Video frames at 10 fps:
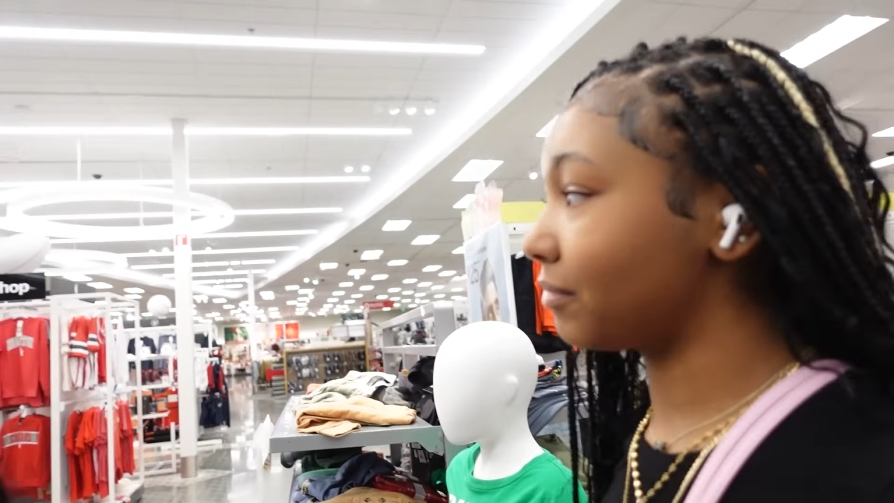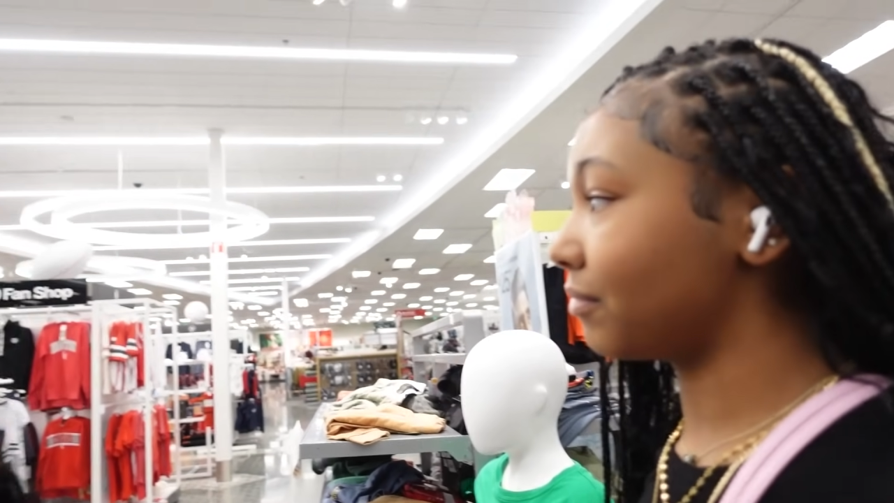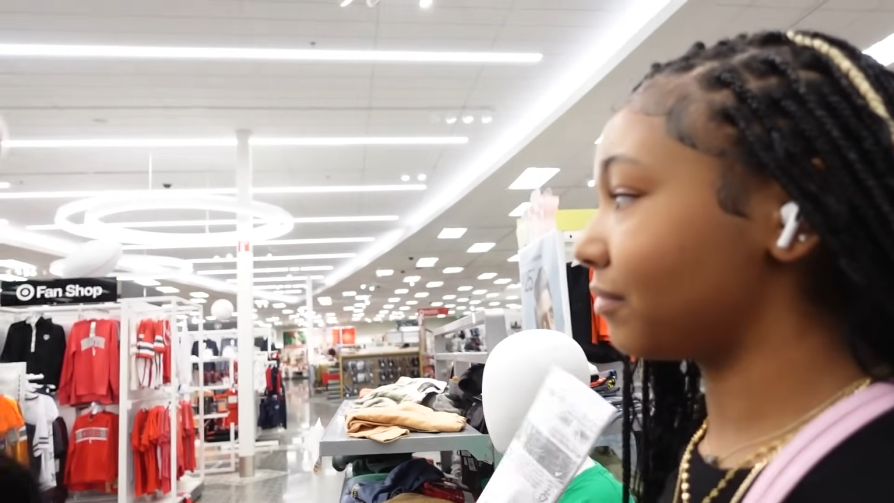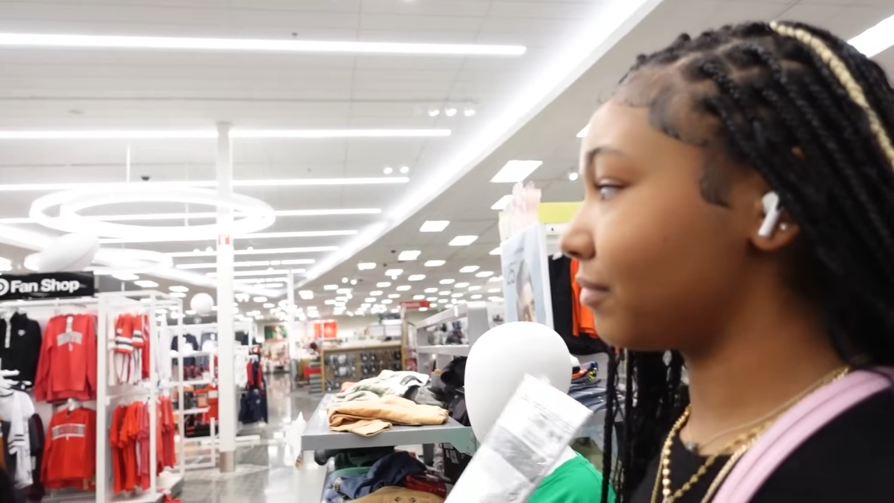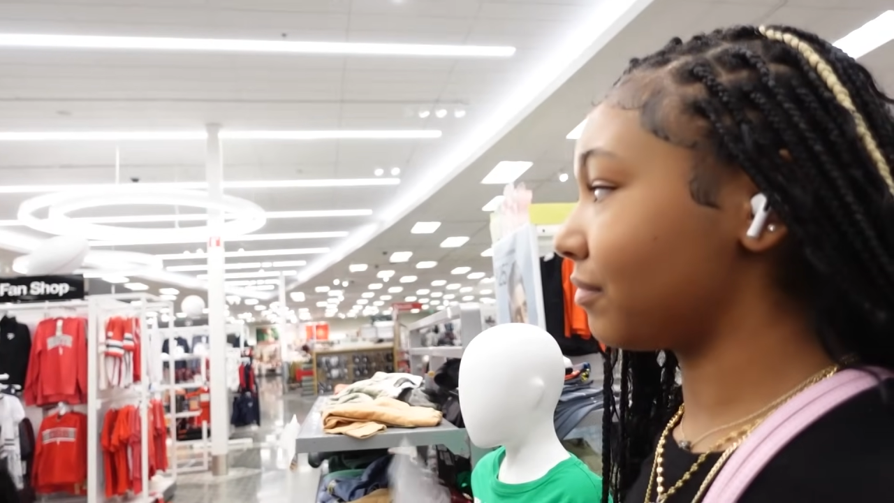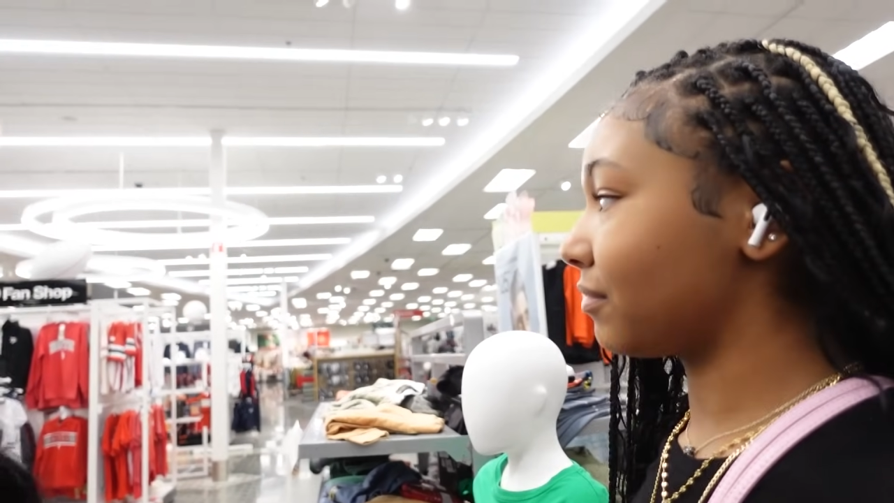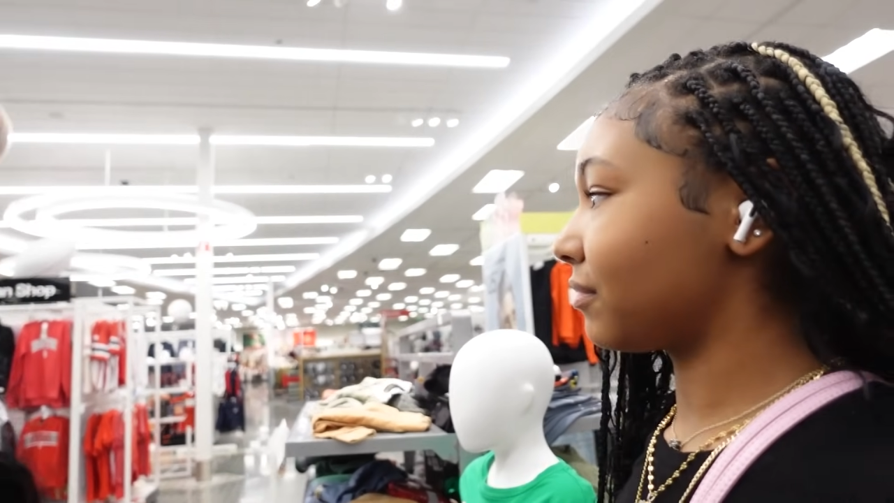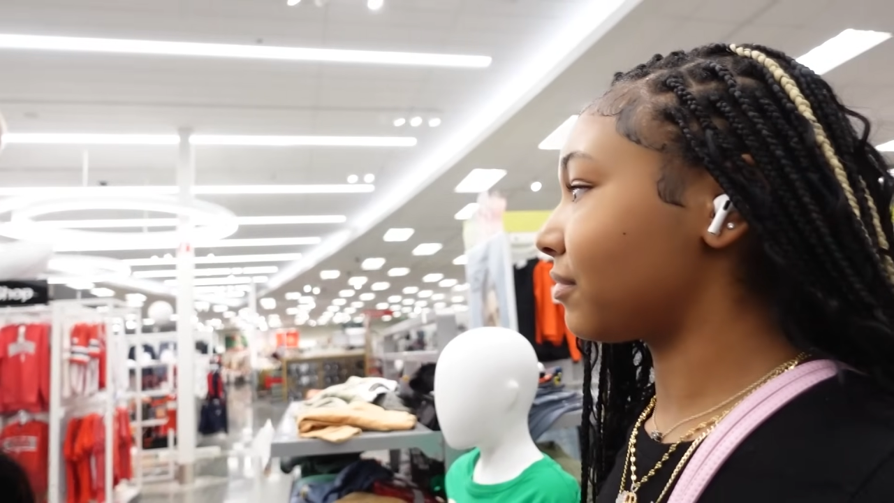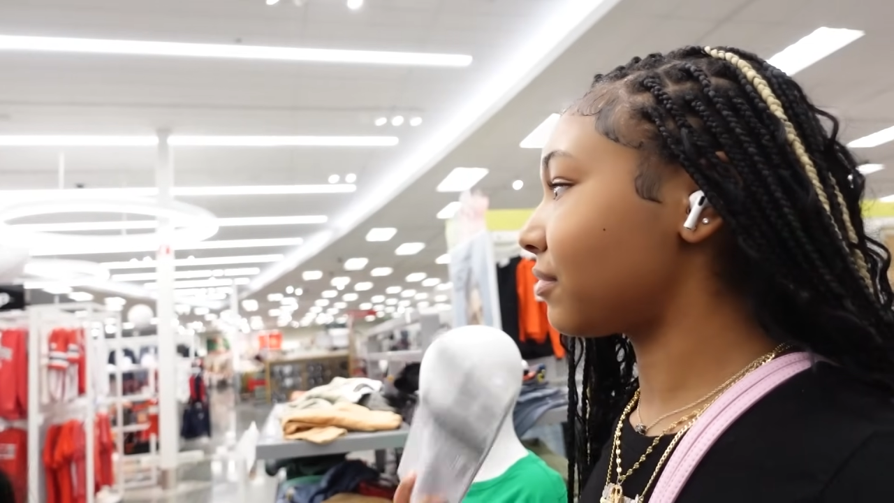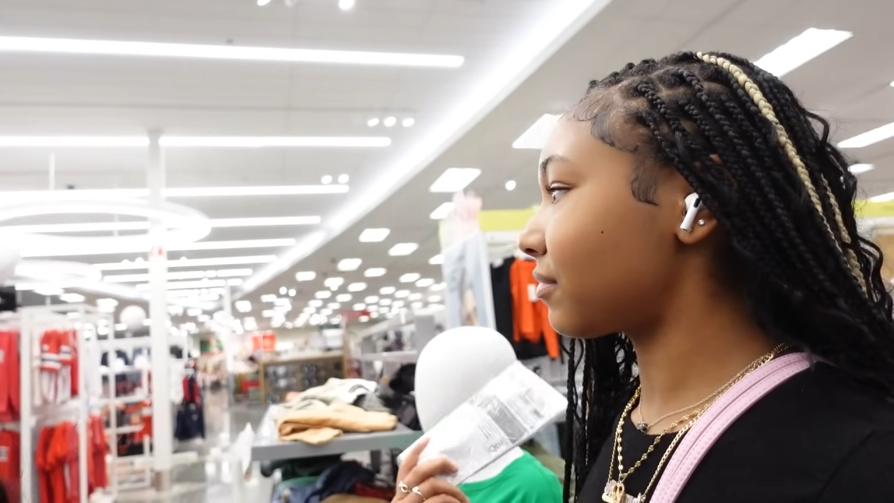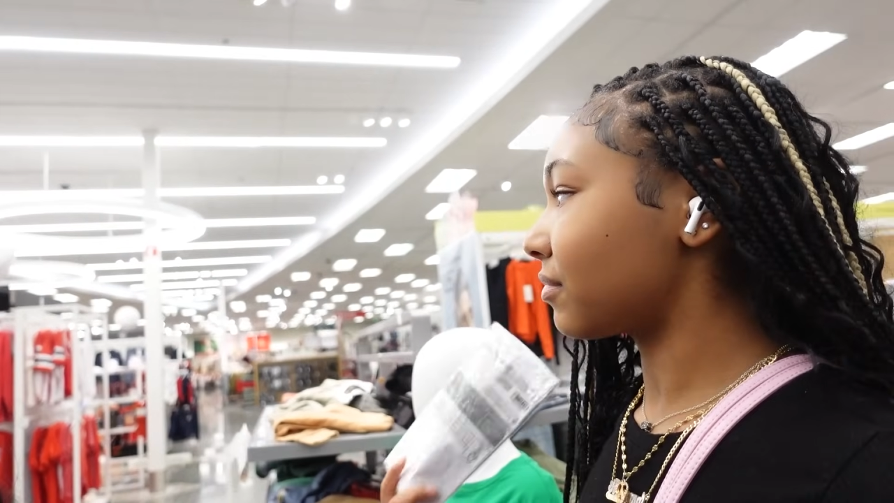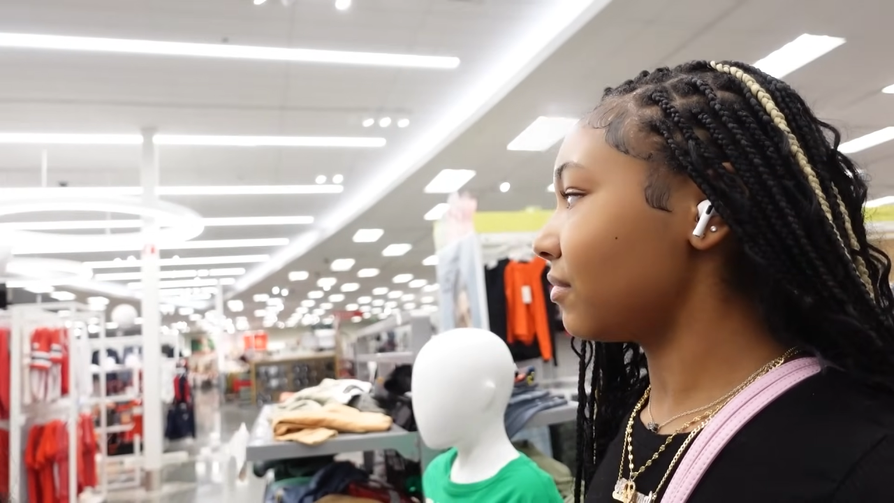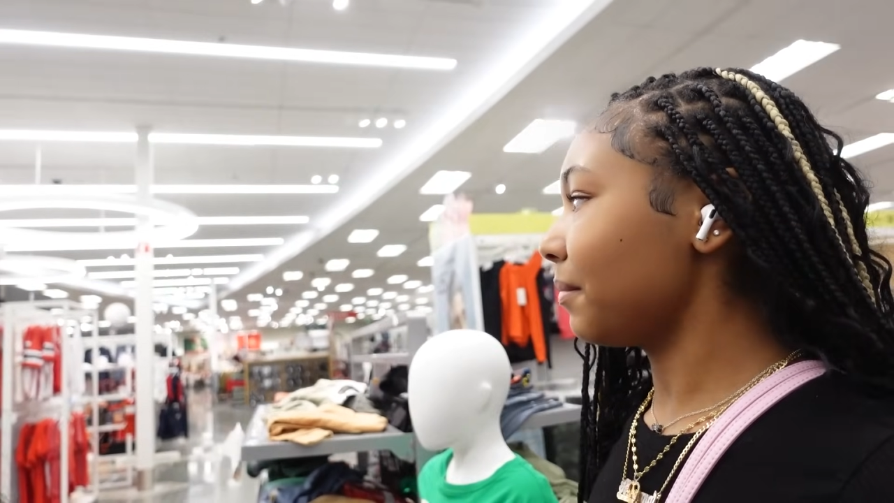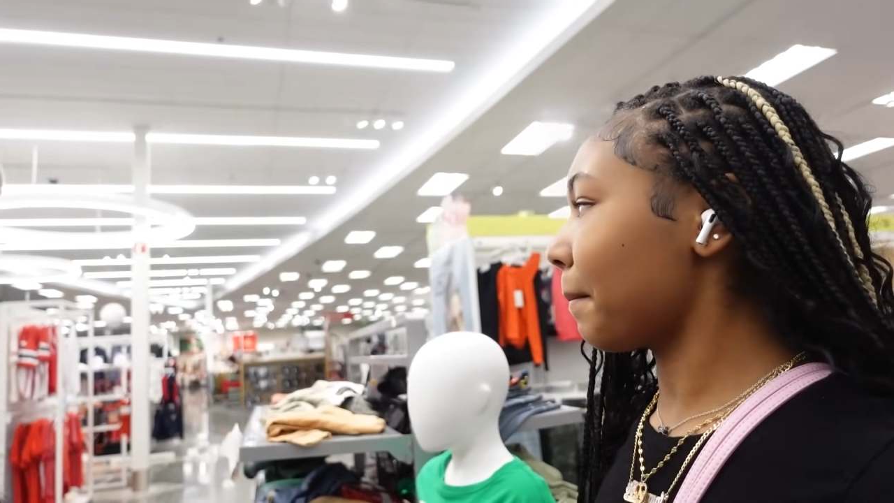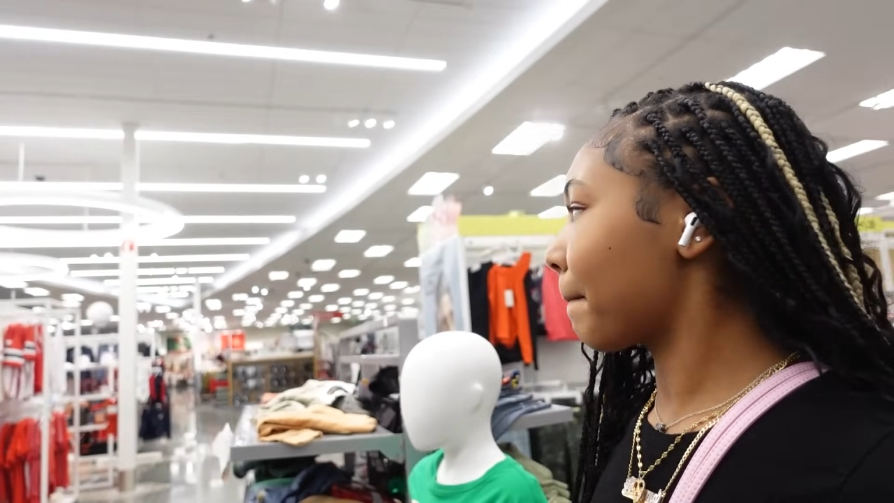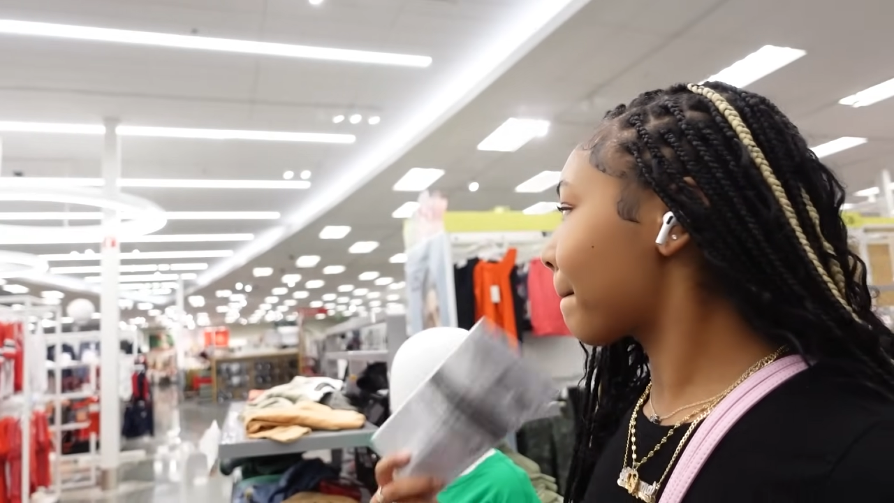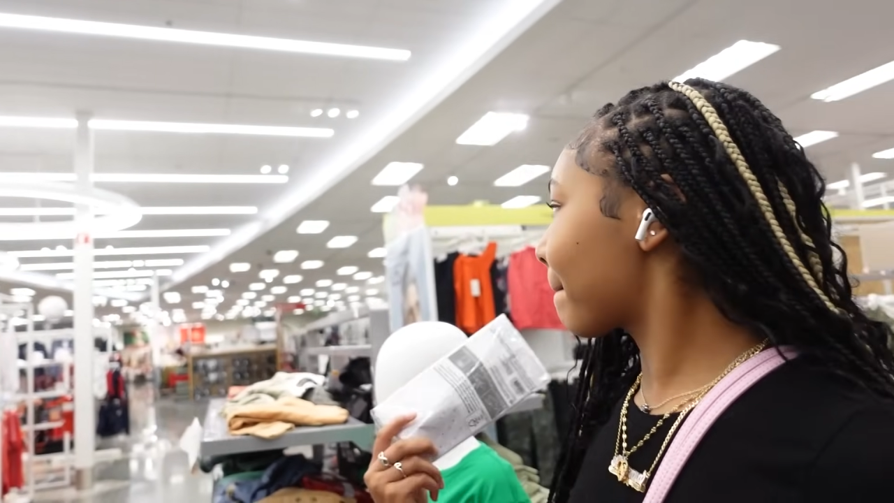You said that. He ain't say that.